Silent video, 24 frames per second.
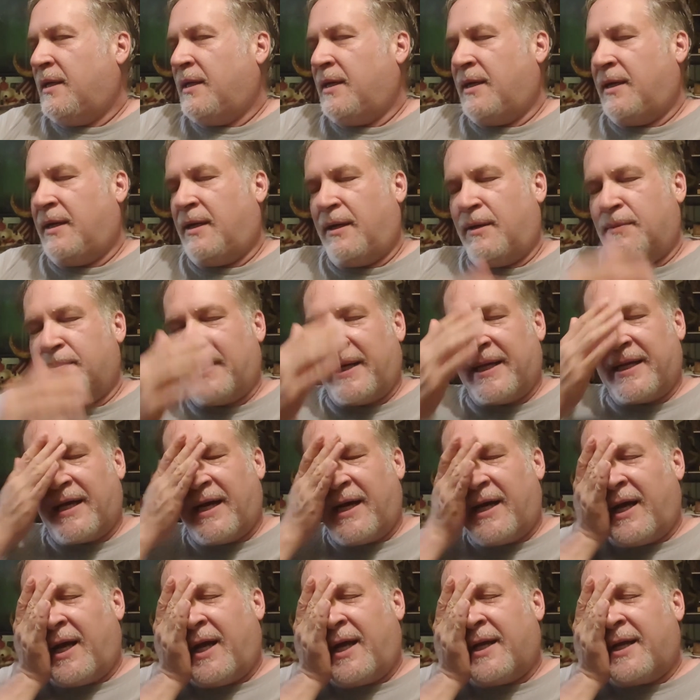Oh my
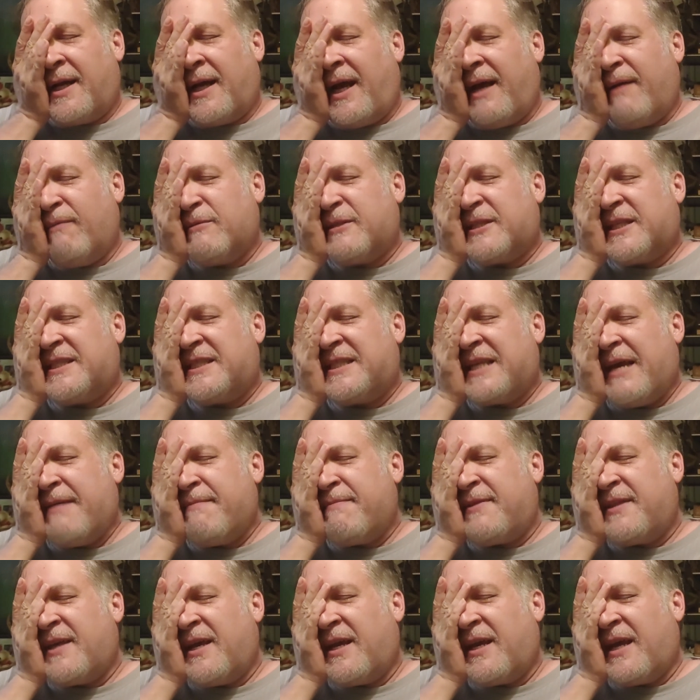God. It was the same
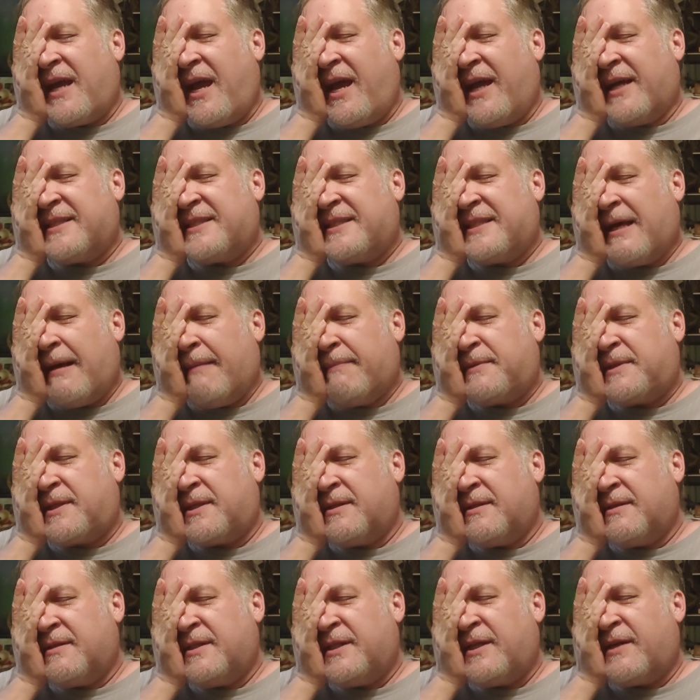thing,
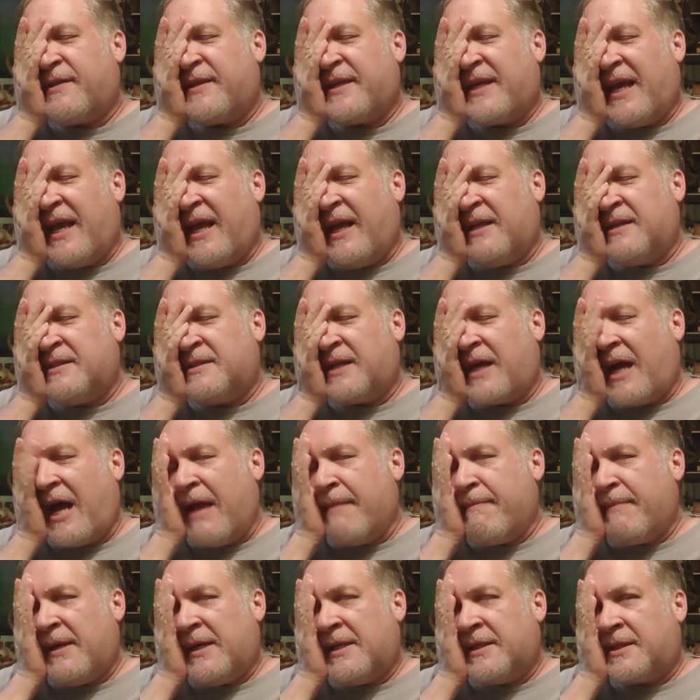except near the end, I
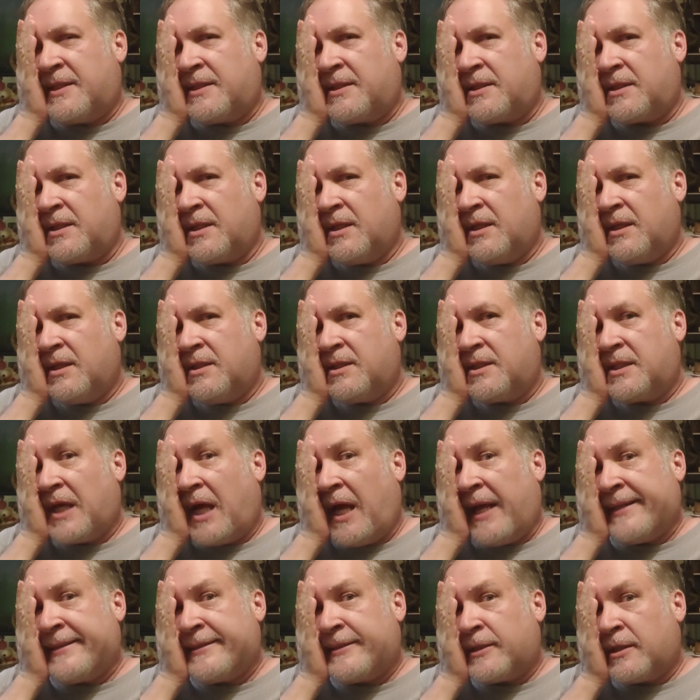missed
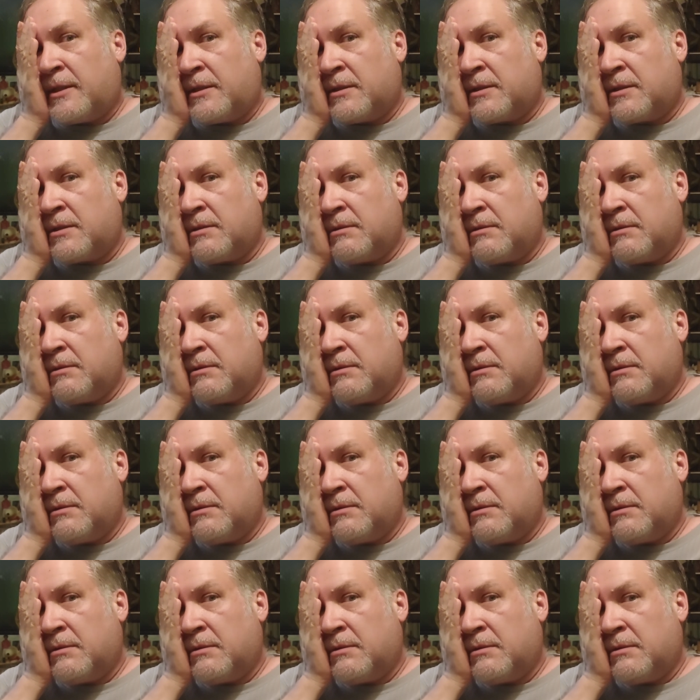tonsils.